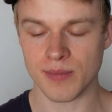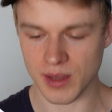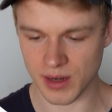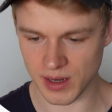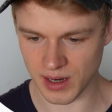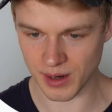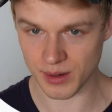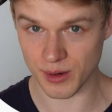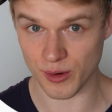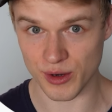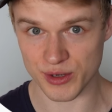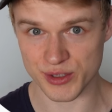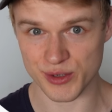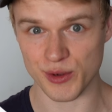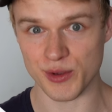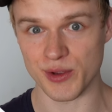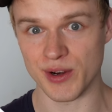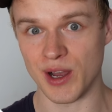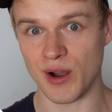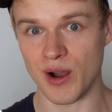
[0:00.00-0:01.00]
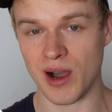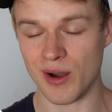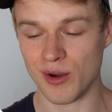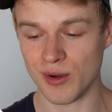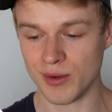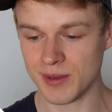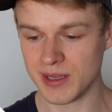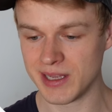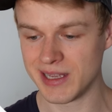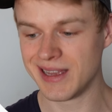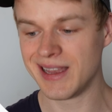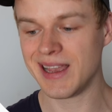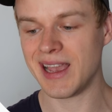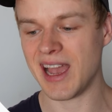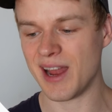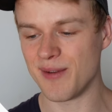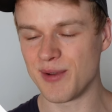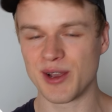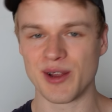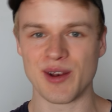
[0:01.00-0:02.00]
I'm gonna show you now how,
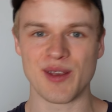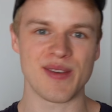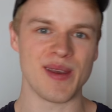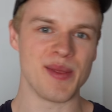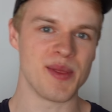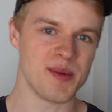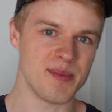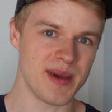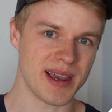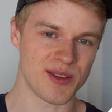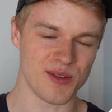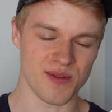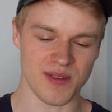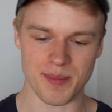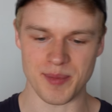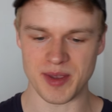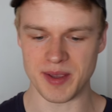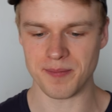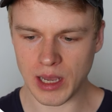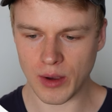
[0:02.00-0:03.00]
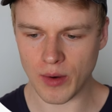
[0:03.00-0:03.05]
and we're gonna send that back to Vapi.